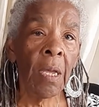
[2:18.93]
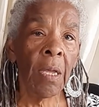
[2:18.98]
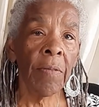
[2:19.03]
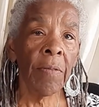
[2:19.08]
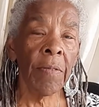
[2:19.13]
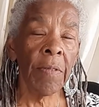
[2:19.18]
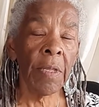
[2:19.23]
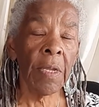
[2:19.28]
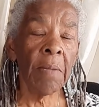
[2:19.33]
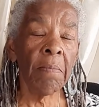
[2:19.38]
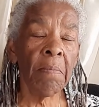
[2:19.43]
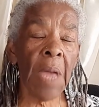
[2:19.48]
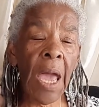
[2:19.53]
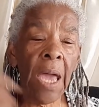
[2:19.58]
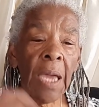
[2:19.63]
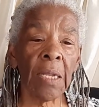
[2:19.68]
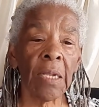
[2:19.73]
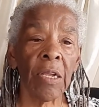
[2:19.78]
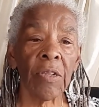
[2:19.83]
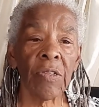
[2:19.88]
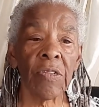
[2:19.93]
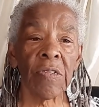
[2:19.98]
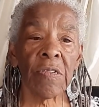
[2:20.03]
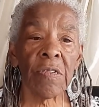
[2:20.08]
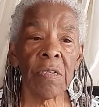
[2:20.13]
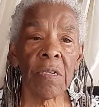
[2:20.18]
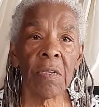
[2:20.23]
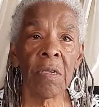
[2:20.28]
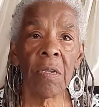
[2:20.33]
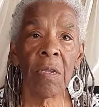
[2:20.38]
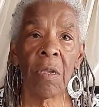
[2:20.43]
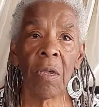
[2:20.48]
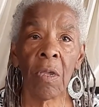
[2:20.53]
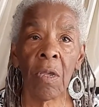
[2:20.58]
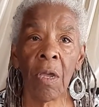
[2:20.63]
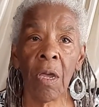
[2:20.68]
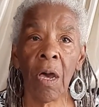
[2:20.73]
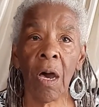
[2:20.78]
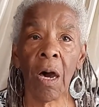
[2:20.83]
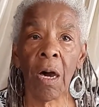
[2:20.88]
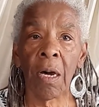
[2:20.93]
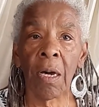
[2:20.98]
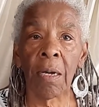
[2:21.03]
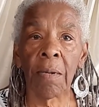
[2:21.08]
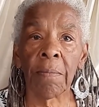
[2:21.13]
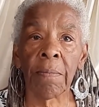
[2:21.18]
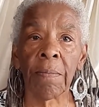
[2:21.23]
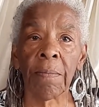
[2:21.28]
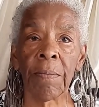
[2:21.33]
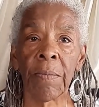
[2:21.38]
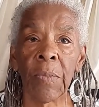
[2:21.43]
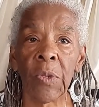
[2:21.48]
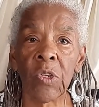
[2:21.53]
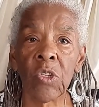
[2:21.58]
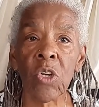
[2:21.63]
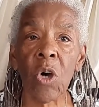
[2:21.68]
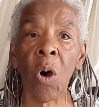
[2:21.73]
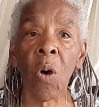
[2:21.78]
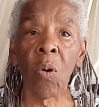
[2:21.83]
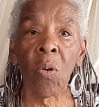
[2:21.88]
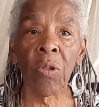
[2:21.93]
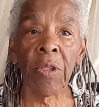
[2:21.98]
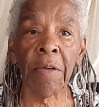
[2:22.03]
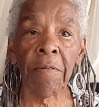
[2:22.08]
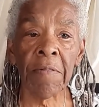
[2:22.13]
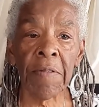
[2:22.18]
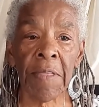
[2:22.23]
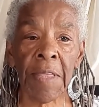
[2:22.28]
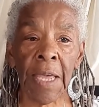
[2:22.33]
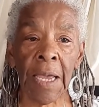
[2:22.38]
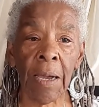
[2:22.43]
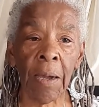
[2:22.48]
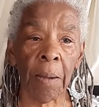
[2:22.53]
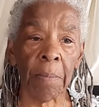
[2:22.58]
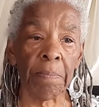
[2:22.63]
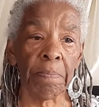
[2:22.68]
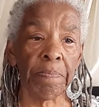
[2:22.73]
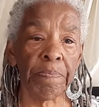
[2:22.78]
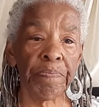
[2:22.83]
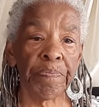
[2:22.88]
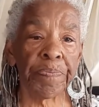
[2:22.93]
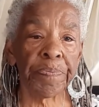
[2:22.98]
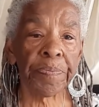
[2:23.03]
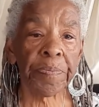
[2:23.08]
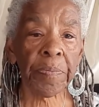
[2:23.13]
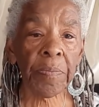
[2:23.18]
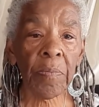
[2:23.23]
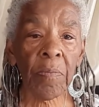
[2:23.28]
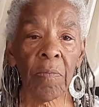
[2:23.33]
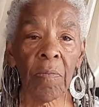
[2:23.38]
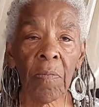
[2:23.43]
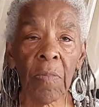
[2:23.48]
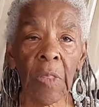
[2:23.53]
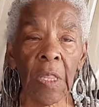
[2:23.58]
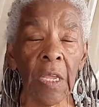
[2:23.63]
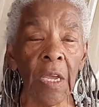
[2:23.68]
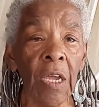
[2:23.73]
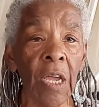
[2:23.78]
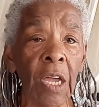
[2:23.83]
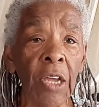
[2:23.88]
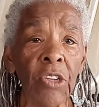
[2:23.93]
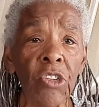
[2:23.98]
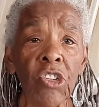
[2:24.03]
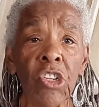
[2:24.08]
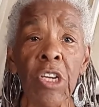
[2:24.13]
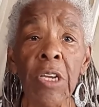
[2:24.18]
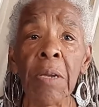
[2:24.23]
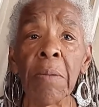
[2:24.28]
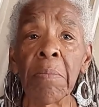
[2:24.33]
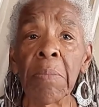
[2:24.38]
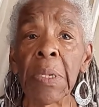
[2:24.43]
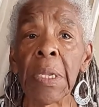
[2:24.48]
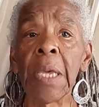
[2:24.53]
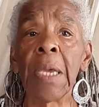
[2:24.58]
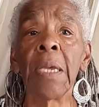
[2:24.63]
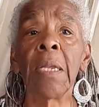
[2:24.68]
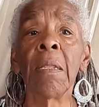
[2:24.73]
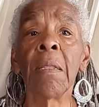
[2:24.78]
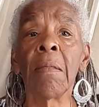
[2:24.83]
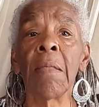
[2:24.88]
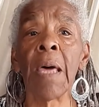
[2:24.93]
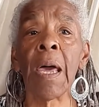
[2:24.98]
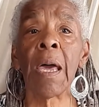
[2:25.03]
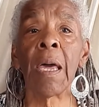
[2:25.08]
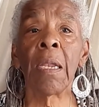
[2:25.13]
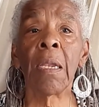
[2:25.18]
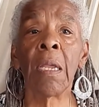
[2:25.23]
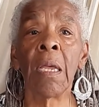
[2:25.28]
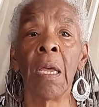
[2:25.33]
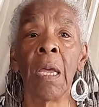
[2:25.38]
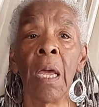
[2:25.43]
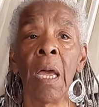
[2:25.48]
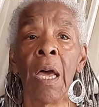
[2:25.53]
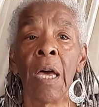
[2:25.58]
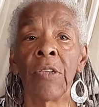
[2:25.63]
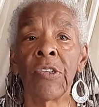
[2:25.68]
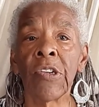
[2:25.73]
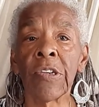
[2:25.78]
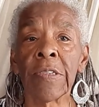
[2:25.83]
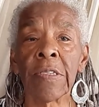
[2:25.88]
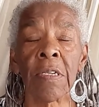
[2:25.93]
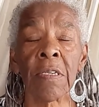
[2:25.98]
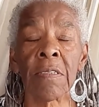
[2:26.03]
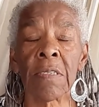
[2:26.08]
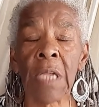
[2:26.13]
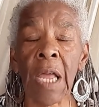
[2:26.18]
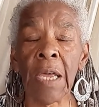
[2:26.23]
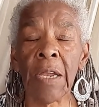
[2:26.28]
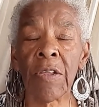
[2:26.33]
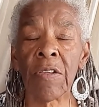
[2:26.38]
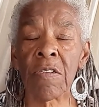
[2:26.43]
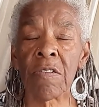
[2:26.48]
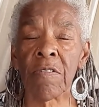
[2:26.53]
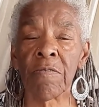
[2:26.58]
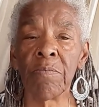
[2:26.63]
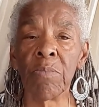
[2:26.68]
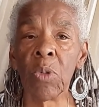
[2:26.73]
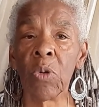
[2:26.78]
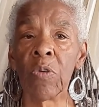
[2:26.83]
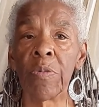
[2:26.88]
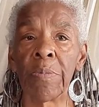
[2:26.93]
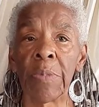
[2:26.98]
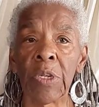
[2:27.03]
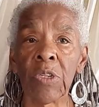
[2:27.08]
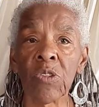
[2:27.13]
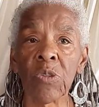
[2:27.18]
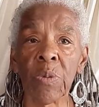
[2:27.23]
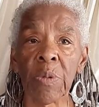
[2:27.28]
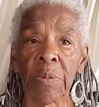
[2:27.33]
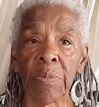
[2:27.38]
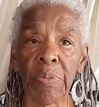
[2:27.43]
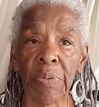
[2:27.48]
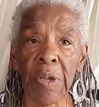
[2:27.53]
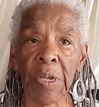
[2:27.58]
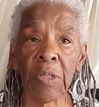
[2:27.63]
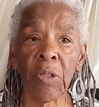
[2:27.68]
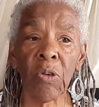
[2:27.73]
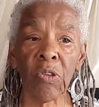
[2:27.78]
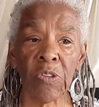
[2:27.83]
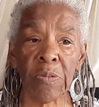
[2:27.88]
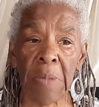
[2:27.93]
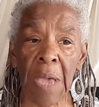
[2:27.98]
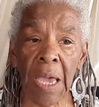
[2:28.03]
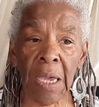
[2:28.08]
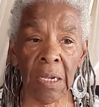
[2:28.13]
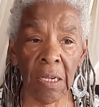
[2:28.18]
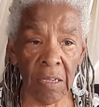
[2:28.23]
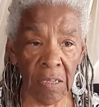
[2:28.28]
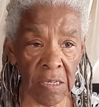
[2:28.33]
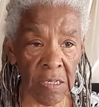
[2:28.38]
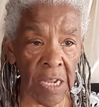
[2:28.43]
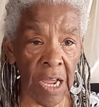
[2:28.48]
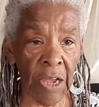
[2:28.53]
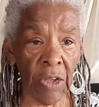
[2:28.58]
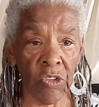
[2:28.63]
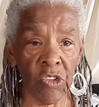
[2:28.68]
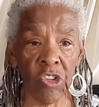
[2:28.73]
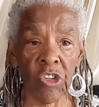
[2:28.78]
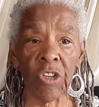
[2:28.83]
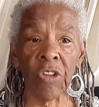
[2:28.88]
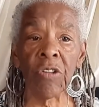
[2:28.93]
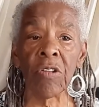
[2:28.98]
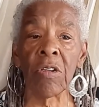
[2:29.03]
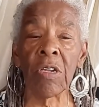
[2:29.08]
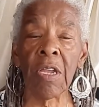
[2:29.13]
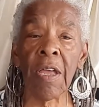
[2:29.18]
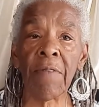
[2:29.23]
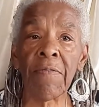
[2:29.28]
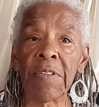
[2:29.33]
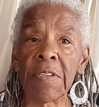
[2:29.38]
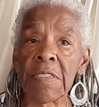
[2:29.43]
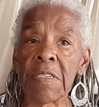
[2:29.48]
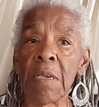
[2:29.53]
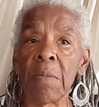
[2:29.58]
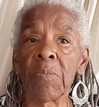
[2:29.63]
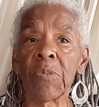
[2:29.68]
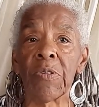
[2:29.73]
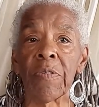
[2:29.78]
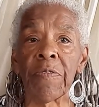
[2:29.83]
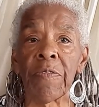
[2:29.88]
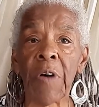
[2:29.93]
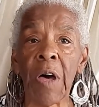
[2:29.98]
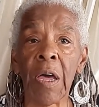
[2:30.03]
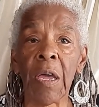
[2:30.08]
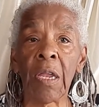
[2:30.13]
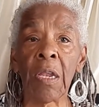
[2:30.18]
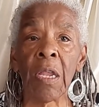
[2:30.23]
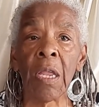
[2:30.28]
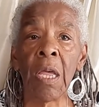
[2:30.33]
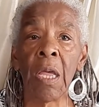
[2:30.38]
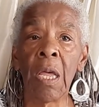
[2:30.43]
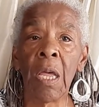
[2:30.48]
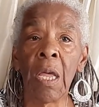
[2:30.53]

the magnets to hold everything up. And she complained that just the slightest of movements would bring those magnets down. She could never seem to find